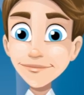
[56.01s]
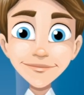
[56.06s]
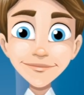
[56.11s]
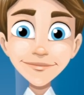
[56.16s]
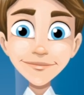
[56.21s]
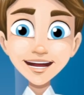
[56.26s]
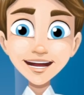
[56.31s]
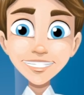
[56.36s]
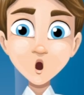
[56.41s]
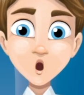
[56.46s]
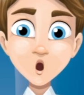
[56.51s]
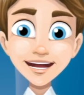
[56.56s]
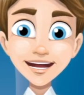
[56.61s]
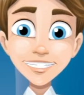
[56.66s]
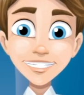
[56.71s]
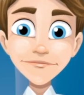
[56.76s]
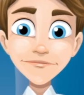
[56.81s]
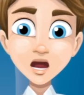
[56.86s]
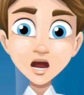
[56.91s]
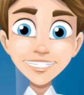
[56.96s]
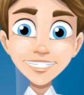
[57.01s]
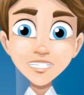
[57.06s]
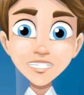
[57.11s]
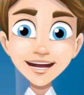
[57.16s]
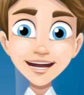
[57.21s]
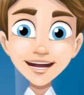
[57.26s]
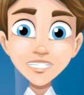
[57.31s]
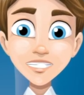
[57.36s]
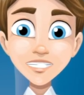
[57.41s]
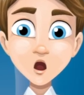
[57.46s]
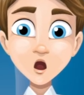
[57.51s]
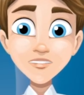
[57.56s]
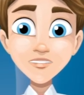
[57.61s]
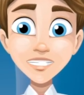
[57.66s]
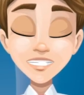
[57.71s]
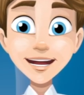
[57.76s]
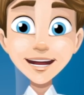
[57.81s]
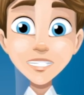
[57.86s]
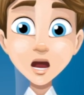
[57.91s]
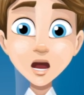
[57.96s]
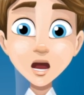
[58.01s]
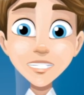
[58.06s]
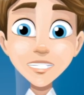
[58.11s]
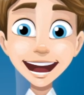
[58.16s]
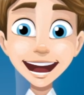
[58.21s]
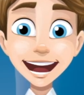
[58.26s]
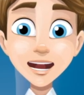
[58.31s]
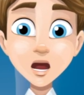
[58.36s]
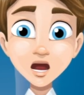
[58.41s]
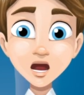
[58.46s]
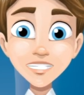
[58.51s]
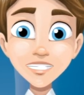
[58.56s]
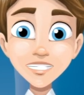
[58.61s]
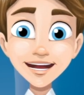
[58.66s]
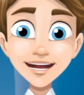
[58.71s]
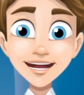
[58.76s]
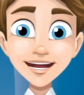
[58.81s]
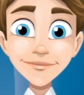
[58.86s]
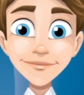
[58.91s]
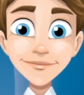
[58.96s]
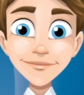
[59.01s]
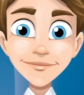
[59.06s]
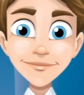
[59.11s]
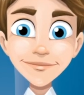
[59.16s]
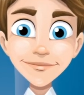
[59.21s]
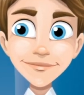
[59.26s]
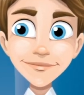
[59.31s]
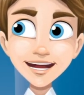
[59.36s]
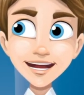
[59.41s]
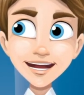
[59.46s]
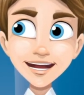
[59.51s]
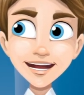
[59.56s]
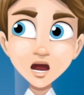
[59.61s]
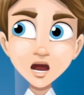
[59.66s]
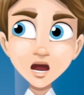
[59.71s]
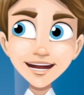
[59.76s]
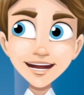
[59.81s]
including non-stick surfaces and stainless steel, making it an